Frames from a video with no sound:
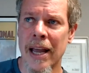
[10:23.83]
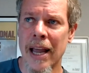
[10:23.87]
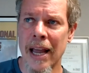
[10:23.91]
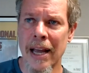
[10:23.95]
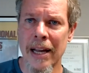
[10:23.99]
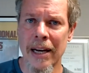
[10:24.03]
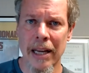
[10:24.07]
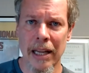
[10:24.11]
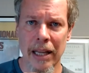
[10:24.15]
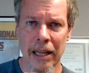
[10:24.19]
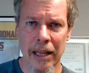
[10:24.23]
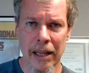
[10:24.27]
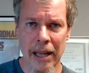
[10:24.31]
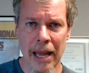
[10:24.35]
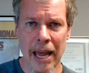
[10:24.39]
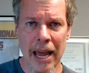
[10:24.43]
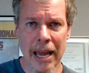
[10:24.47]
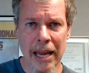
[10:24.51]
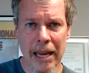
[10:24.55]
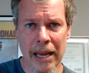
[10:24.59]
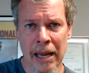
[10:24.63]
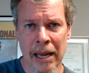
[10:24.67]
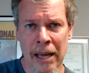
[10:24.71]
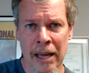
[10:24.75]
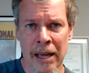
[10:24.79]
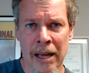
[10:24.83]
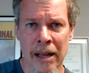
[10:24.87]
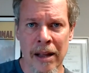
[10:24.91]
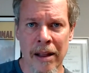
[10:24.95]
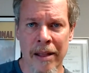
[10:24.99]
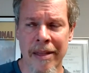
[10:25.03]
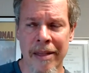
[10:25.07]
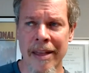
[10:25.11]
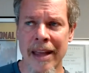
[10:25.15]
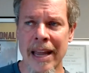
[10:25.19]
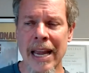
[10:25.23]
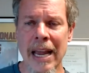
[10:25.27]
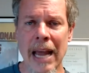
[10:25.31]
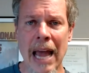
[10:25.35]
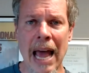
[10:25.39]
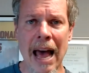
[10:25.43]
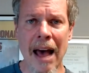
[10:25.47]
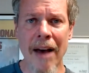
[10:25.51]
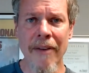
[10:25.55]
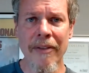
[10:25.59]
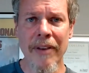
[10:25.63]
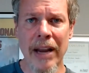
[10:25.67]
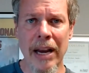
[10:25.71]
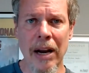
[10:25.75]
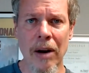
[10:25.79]
and hey, they
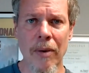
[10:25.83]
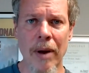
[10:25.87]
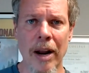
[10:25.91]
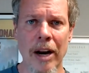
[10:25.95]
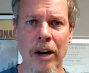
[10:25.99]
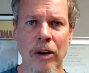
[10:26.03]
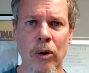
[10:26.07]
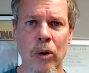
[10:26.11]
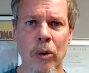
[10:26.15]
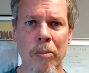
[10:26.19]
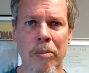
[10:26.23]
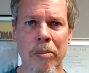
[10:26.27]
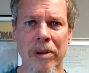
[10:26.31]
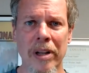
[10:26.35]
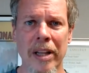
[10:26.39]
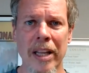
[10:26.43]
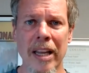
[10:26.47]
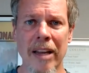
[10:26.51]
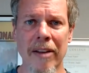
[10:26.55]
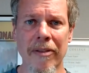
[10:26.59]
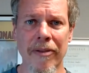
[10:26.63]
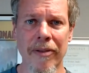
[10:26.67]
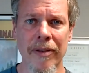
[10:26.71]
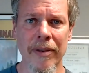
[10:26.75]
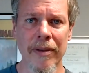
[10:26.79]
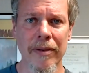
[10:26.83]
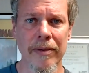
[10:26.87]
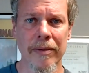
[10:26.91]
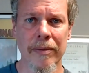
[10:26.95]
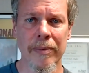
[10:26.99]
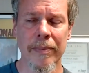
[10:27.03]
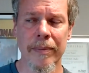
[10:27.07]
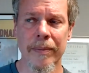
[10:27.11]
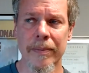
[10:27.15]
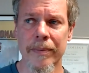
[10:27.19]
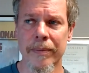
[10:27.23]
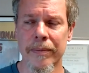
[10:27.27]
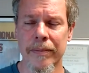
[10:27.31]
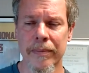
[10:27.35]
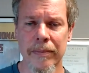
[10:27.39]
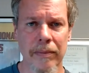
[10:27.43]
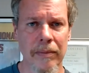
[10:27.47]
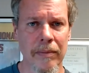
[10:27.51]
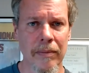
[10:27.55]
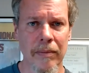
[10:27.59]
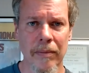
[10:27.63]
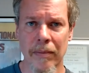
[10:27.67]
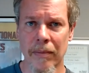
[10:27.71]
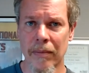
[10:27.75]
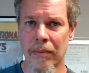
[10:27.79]
have a heretical belief.
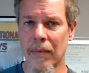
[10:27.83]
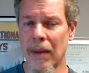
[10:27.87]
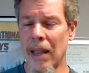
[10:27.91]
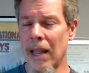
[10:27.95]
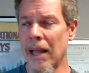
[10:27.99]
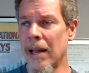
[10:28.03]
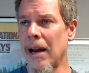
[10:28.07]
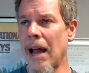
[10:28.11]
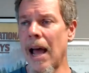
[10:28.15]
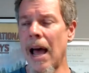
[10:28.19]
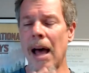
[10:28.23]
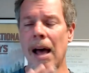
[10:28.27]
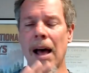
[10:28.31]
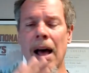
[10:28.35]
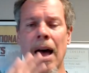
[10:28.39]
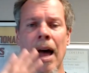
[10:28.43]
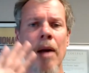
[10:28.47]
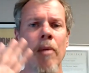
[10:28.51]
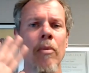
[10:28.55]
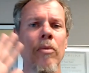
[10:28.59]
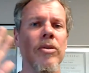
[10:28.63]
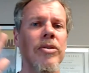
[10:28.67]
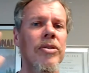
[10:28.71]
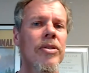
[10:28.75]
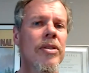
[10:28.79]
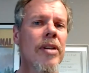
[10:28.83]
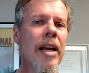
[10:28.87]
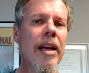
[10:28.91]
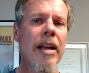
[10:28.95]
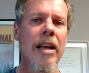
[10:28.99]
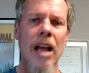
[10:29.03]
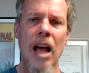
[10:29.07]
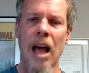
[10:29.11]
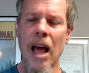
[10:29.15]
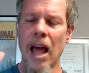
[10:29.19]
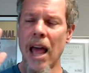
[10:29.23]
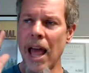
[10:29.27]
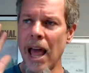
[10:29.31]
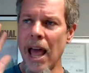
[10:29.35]
And I will say,